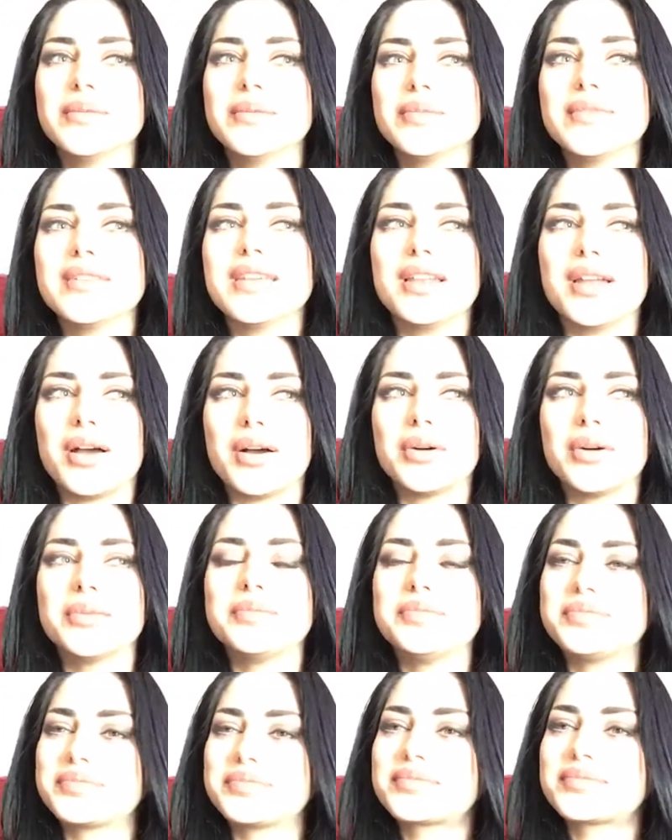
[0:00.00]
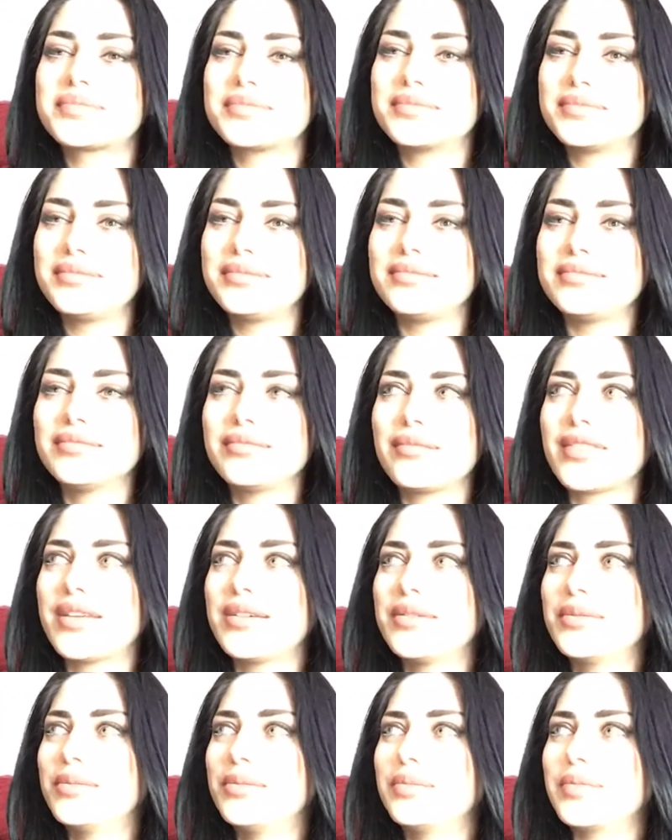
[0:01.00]
you know,
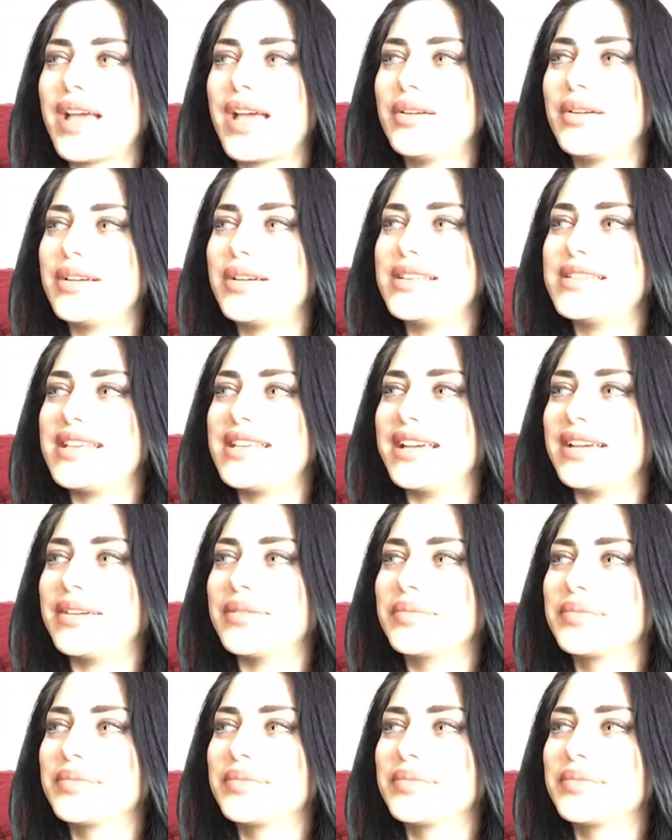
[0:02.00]
how do I say,